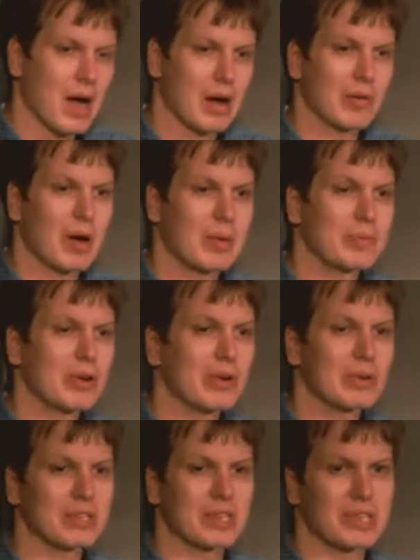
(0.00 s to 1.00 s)
Our
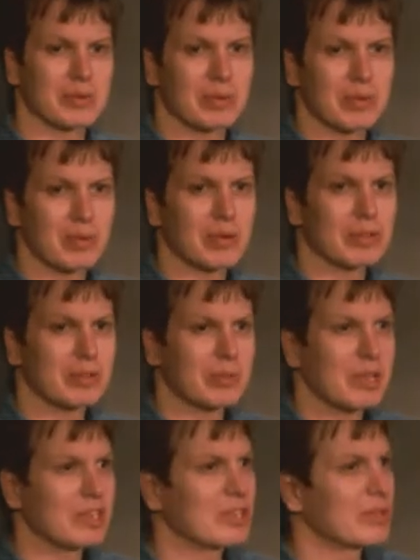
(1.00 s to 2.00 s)
approach is what we want to
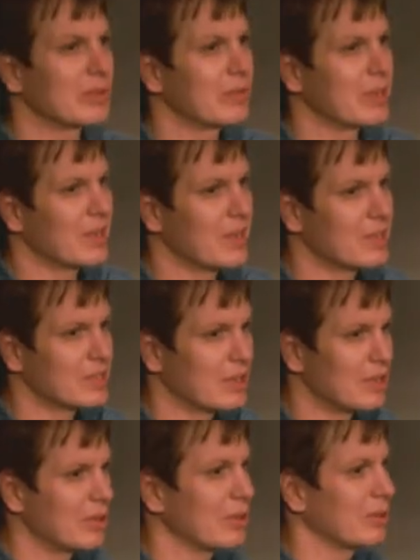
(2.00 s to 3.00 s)
make sure there is a
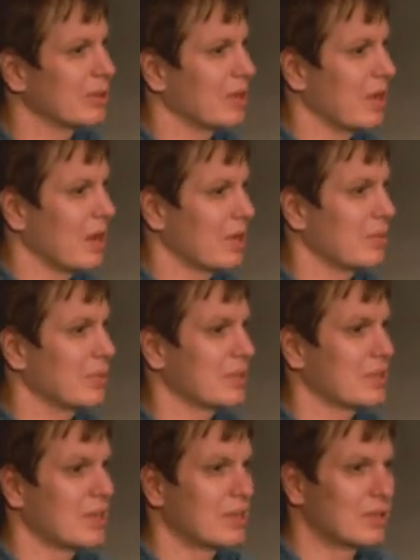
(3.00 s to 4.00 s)
good
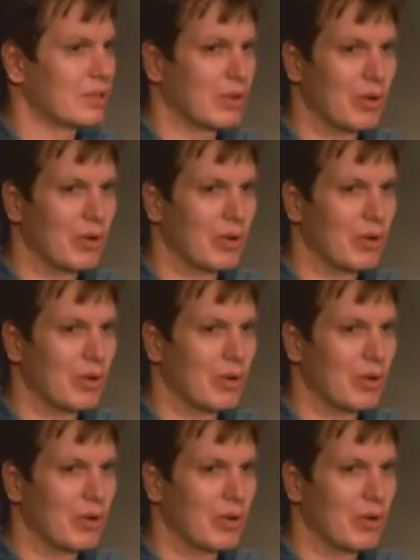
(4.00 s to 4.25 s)
100%